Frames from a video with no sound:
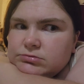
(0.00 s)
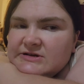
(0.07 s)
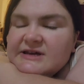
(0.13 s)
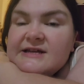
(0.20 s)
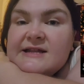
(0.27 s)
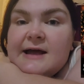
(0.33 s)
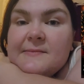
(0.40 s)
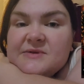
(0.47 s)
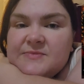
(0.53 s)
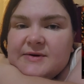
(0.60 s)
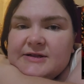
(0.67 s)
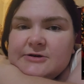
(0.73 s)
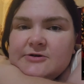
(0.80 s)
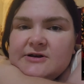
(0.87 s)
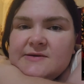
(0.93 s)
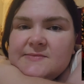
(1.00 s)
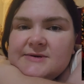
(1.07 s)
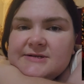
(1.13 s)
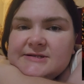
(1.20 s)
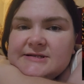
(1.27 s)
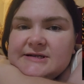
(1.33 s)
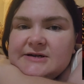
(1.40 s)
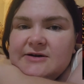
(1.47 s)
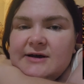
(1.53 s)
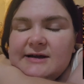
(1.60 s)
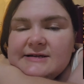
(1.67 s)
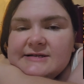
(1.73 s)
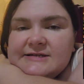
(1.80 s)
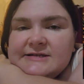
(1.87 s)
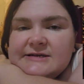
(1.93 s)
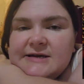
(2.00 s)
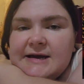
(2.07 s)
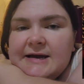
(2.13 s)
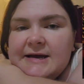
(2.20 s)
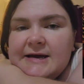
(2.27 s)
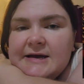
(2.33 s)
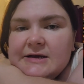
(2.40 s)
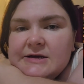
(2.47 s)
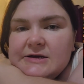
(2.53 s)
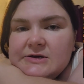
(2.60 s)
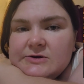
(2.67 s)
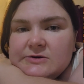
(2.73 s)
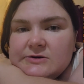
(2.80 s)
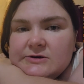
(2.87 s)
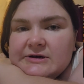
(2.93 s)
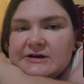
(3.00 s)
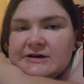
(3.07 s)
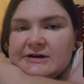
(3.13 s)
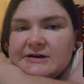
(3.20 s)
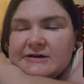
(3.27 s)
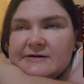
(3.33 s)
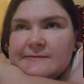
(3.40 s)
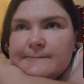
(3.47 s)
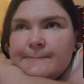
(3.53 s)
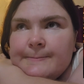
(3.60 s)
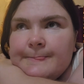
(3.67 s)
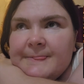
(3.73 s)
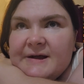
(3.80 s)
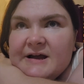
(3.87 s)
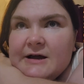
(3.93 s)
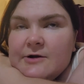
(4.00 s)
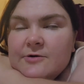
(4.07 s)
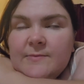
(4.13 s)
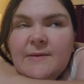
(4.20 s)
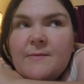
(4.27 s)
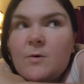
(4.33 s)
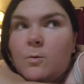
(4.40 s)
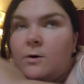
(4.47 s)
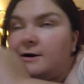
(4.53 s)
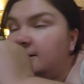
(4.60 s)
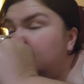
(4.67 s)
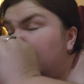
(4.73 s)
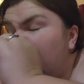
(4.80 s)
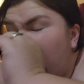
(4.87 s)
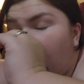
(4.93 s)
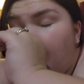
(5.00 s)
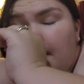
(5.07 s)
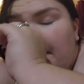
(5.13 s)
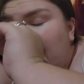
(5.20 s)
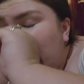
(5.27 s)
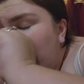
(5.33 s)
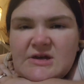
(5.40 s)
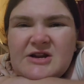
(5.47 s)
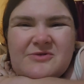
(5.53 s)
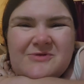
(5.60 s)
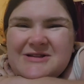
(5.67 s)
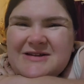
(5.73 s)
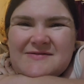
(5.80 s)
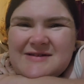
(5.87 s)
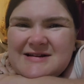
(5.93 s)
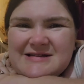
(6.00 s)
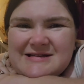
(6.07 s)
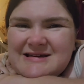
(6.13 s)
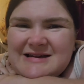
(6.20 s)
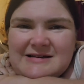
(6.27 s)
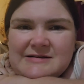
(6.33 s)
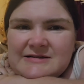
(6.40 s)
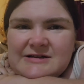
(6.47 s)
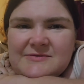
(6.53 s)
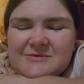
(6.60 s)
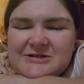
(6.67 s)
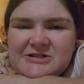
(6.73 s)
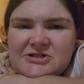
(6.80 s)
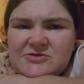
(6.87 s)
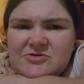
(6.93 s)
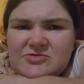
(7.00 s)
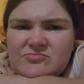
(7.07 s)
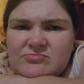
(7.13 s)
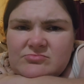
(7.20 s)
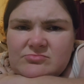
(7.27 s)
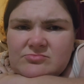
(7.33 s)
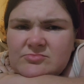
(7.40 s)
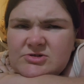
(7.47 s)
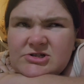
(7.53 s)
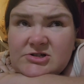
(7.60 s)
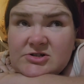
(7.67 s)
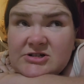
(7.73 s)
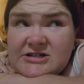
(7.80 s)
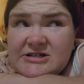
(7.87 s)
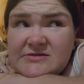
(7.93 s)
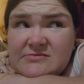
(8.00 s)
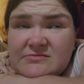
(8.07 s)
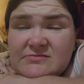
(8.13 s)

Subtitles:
Kidnapped by the Krampus tonight. I can't remember what it's about. I don't really have anything else to update you on. I'm sorry.